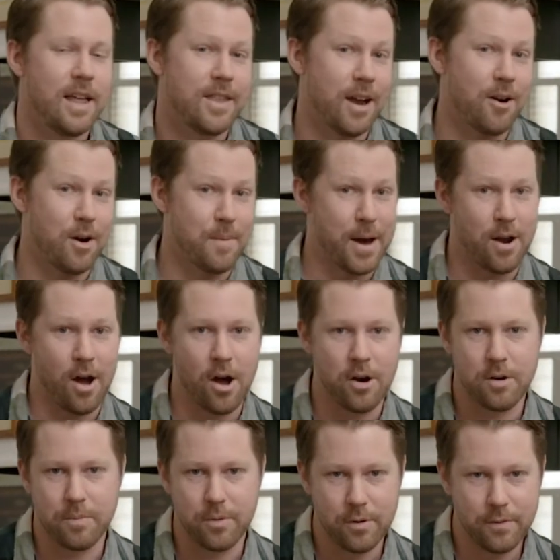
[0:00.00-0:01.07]
that are about
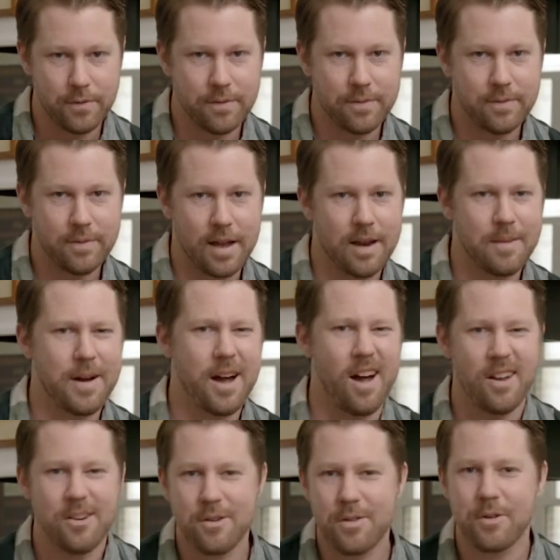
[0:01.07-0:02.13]
100 proof and about
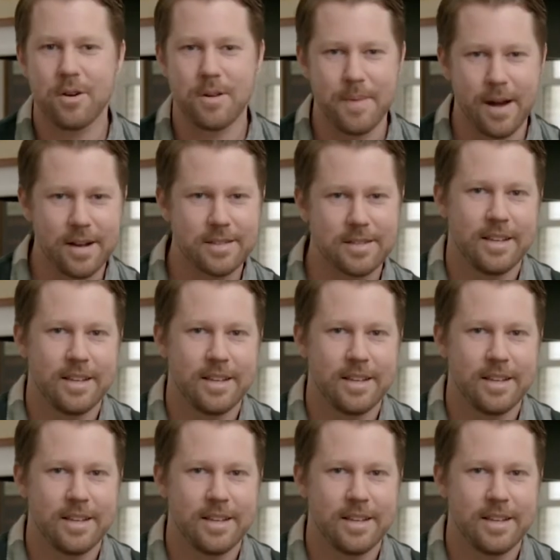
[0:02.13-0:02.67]
under 30 bucks.